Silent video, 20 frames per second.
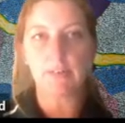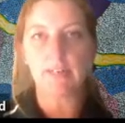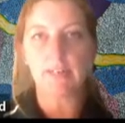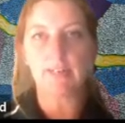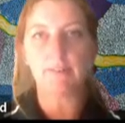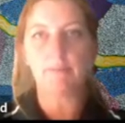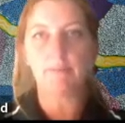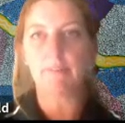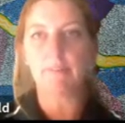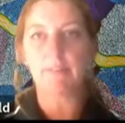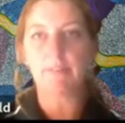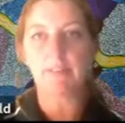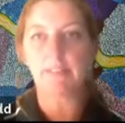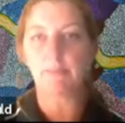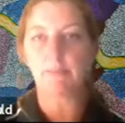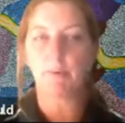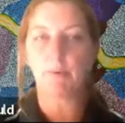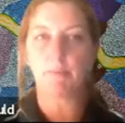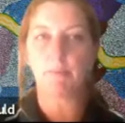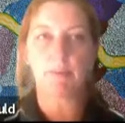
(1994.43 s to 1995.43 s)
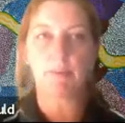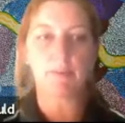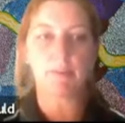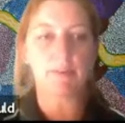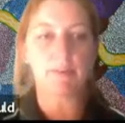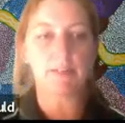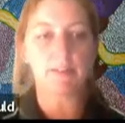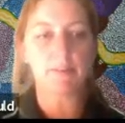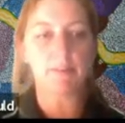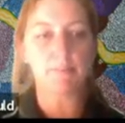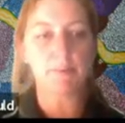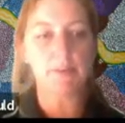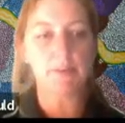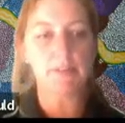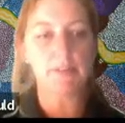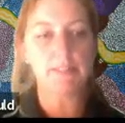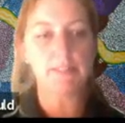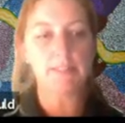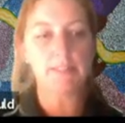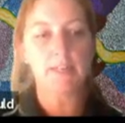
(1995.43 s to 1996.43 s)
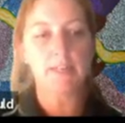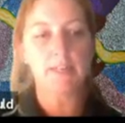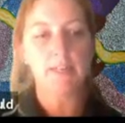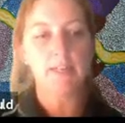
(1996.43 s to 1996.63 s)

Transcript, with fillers: um, if there's a problem with one of the birds,